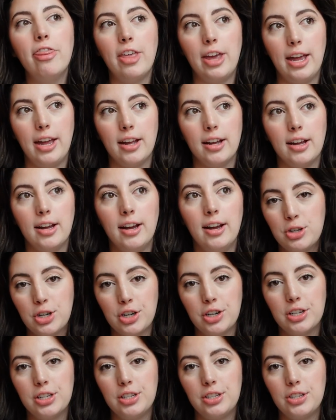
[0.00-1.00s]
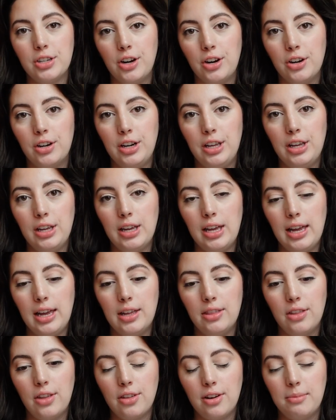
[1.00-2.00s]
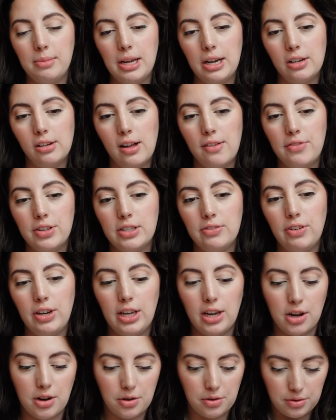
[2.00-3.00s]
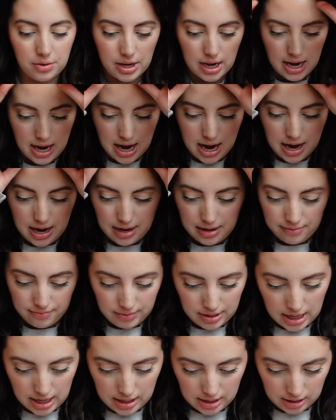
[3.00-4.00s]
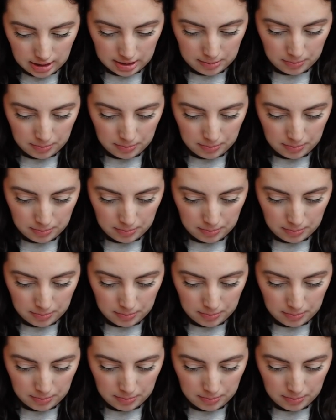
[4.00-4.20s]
thing I'm sure is already in the thumbnail of this video and is a